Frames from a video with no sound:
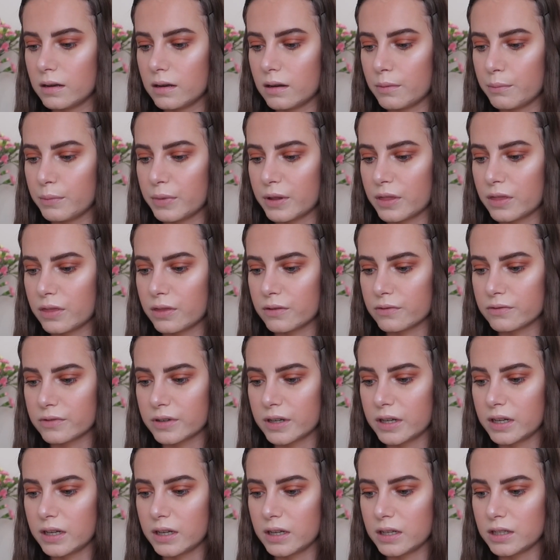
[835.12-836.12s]
number
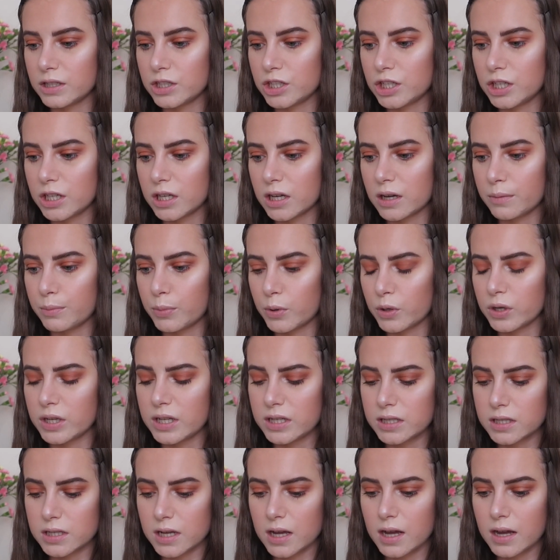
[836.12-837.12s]
3 Chica
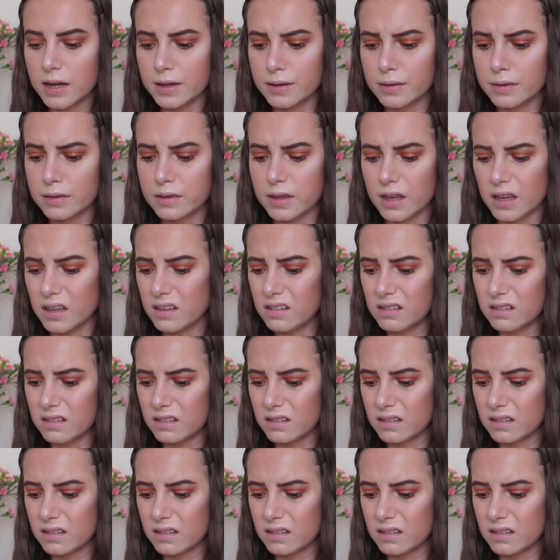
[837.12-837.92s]
Bonita, I think.